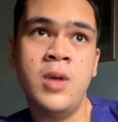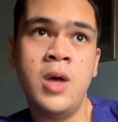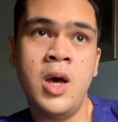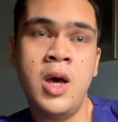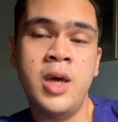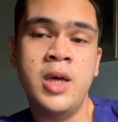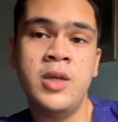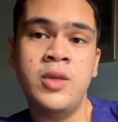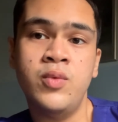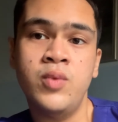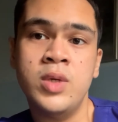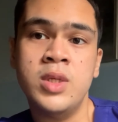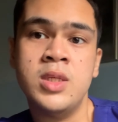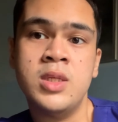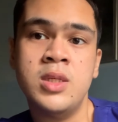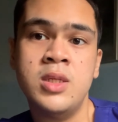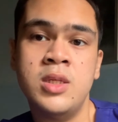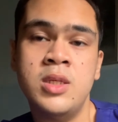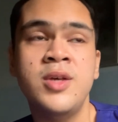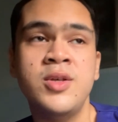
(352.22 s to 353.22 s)
it
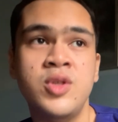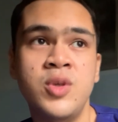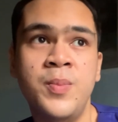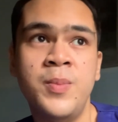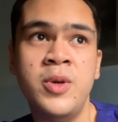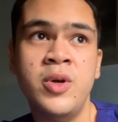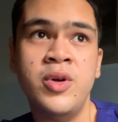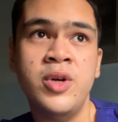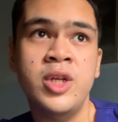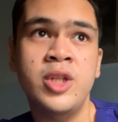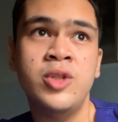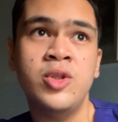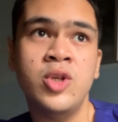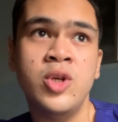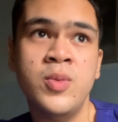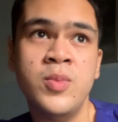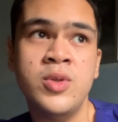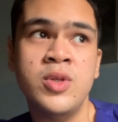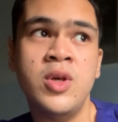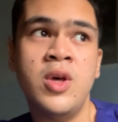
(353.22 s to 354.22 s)
was superior in
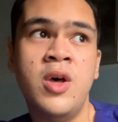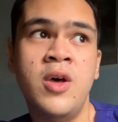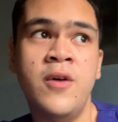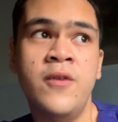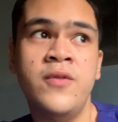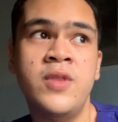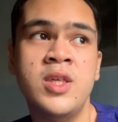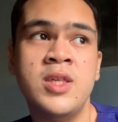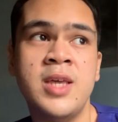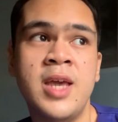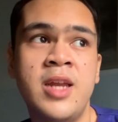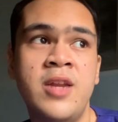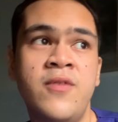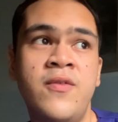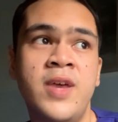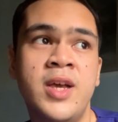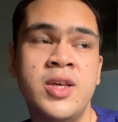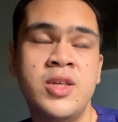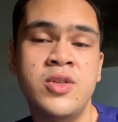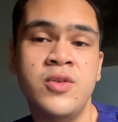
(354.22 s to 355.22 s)
terms of the side
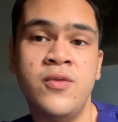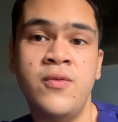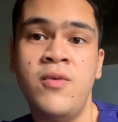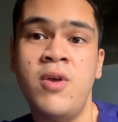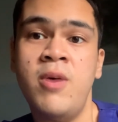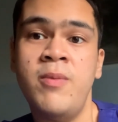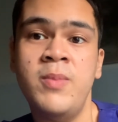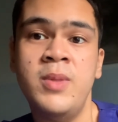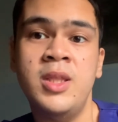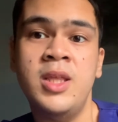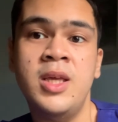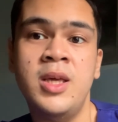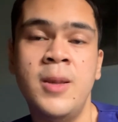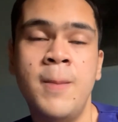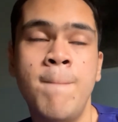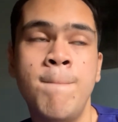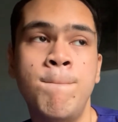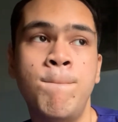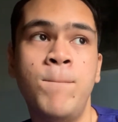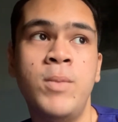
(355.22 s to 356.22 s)
effects of vomiting,
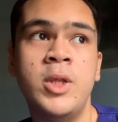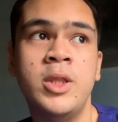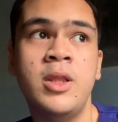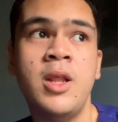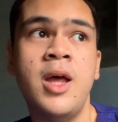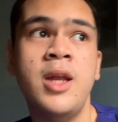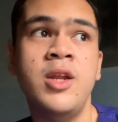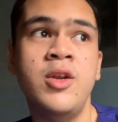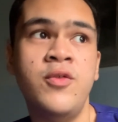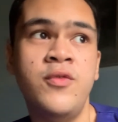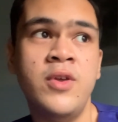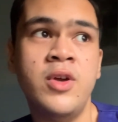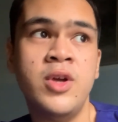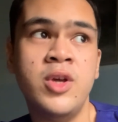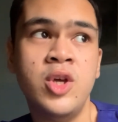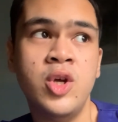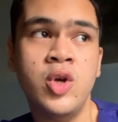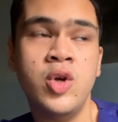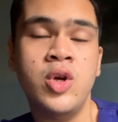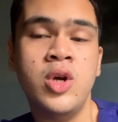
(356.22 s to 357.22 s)
but not
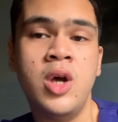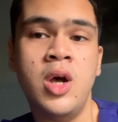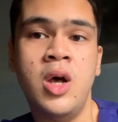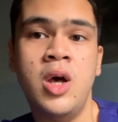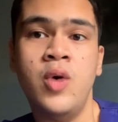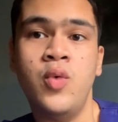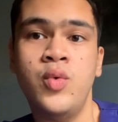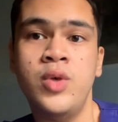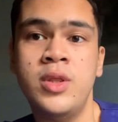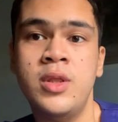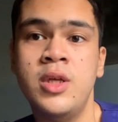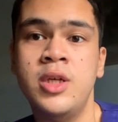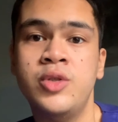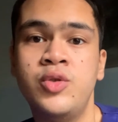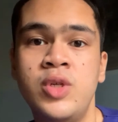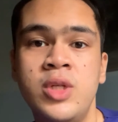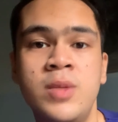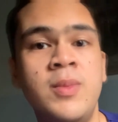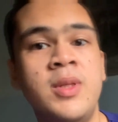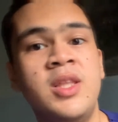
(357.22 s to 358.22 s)
inferior with the
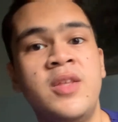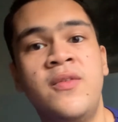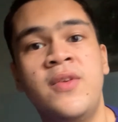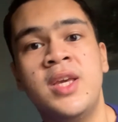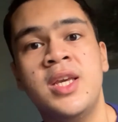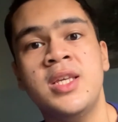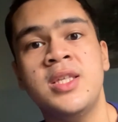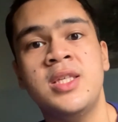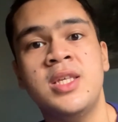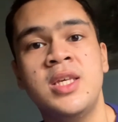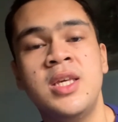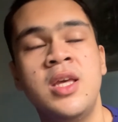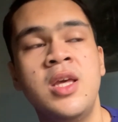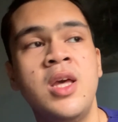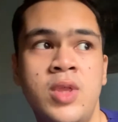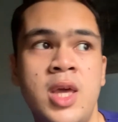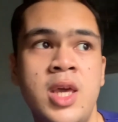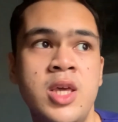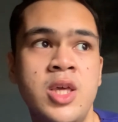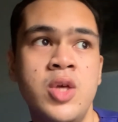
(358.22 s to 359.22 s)
treatment efficacy.
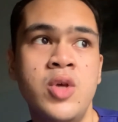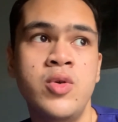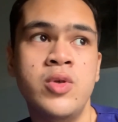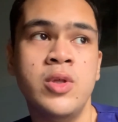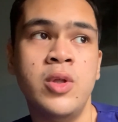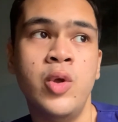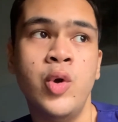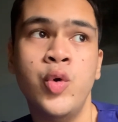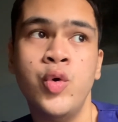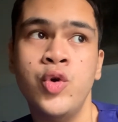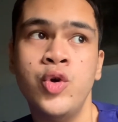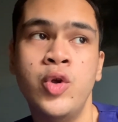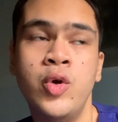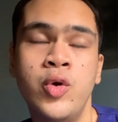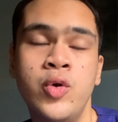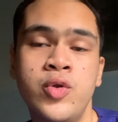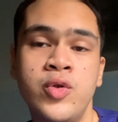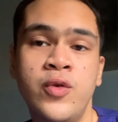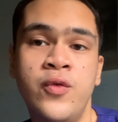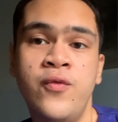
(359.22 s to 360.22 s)
They used lower
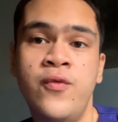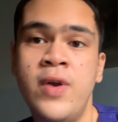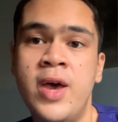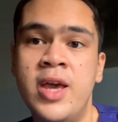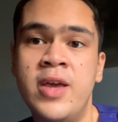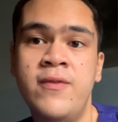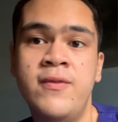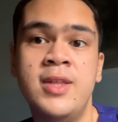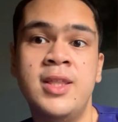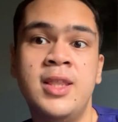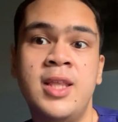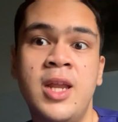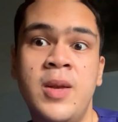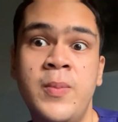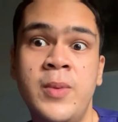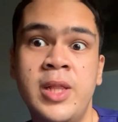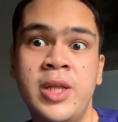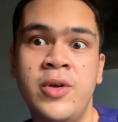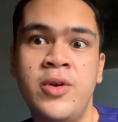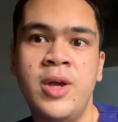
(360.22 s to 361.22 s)
dose of 5 and 10
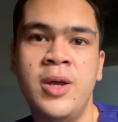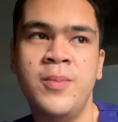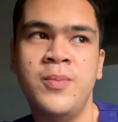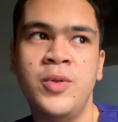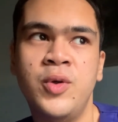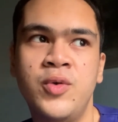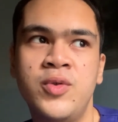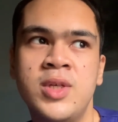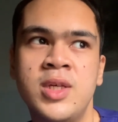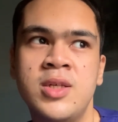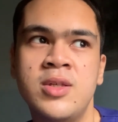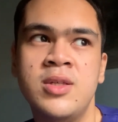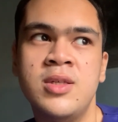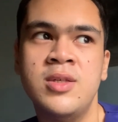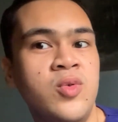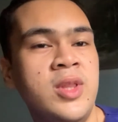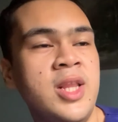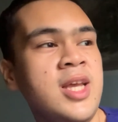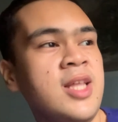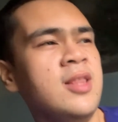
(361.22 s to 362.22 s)
milligram doses.
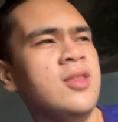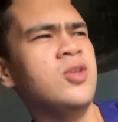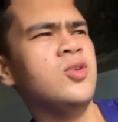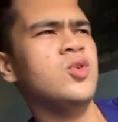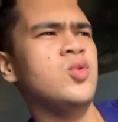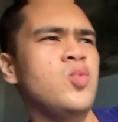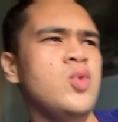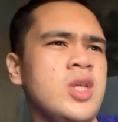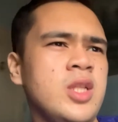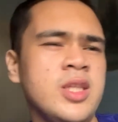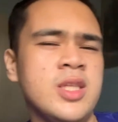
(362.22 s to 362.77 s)
So later, we'll